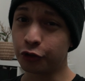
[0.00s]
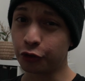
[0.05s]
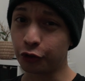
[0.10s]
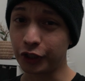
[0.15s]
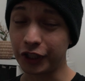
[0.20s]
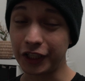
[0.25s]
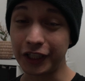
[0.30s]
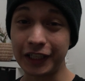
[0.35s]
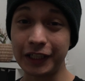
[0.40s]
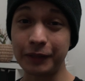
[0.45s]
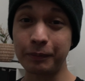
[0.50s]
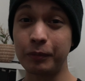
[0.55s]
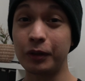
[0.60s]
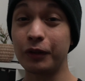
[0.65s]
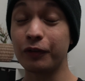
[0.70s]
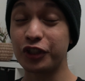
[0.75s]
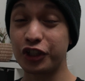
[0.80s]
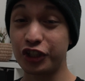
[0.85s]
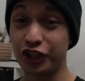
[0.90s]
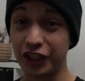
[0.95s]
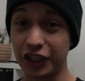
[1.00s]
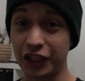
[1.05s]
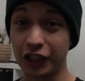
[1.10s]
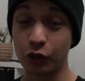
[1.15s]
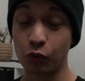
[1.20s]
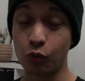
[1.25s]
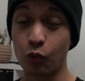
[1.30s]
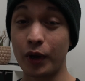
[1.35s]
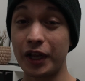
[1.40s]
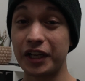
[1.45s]
to keep the
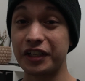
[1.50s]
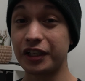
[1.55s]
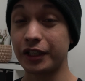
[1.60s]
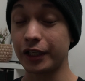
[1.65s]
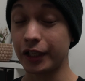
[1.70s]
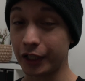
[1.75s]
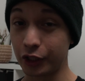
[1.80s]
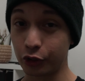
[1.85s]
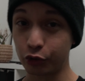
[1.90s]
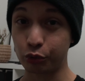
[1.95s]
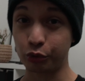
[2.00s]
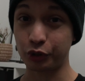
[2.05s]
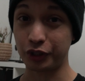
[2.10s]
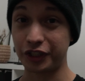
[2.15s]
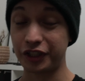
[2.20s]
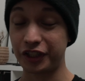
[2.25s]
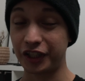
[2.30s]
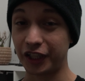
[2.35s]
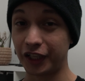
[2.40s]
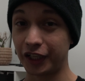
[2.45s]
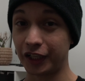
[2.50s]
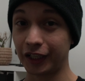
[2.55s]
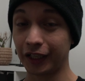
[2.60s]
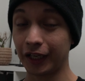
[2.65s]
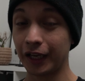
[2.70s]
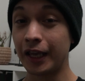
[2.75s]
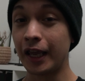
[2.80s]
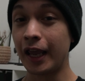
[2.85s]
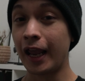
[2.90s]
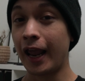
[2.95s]
sequence interesting